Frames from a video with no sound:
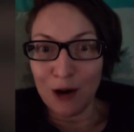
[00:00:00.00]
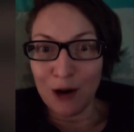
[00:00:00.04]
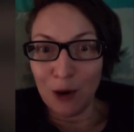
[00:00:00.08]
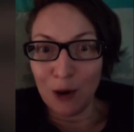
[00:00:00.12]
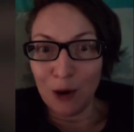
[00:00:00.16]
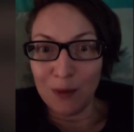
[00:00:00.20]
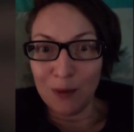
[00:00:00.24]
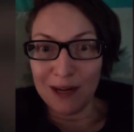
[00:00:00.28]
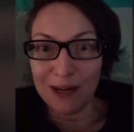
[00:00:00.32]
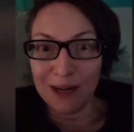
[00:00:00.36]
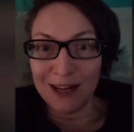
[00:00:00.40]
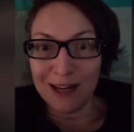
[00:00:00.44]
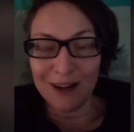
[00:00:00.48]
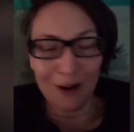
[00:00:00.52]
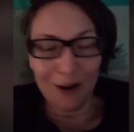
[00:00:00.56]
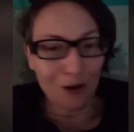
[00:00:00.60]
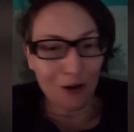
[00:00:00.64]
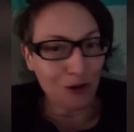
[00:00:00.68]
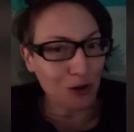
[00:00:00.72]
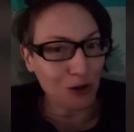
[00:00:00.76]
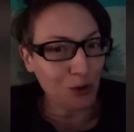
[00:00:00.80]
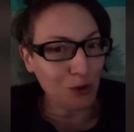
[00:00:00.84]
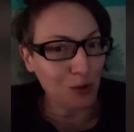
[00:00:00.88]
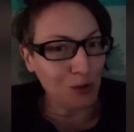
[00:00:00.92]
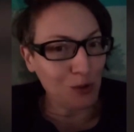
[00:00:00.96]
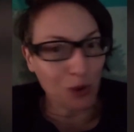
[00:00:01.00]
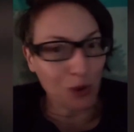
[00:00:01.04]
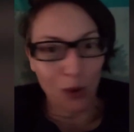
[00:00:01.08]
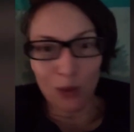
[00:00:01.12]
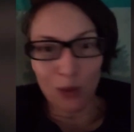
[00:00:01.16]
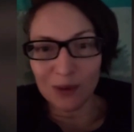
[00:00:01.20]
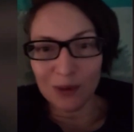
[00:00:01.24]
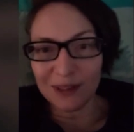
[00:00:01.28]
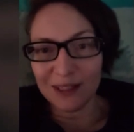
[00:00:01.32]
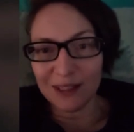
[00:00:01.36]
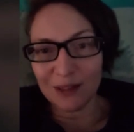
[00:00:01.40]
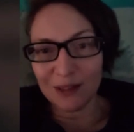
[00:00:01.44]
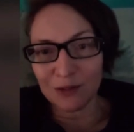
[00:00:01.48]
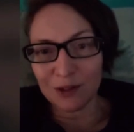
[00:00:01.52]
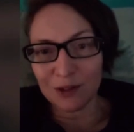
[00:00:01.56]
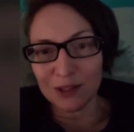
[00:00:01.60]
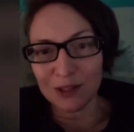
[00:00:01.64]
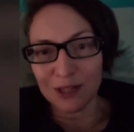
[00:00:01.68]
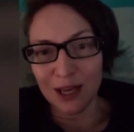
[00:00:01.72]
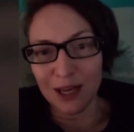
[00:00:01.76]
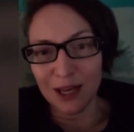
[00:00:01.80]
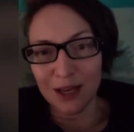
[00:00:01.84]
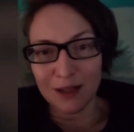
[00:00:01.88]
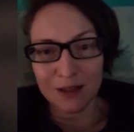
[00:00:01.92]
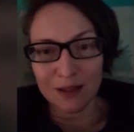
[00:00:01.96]
and knowing it are two totally
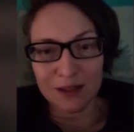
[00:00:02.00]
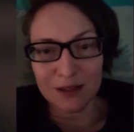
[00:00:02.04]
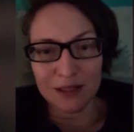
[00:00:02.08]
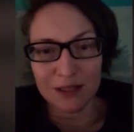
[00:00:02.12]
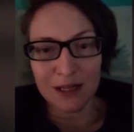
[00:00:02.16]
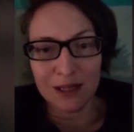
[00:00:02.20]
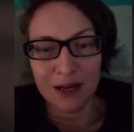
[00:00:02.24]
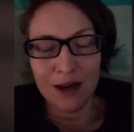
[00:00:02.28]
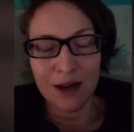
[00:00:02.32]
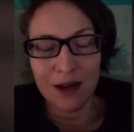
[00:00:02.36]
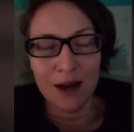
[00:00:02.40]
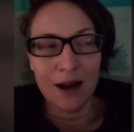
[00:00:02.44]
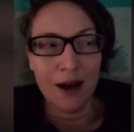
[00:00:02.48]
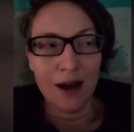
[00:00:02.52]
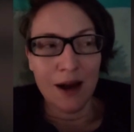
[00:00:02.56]
different things.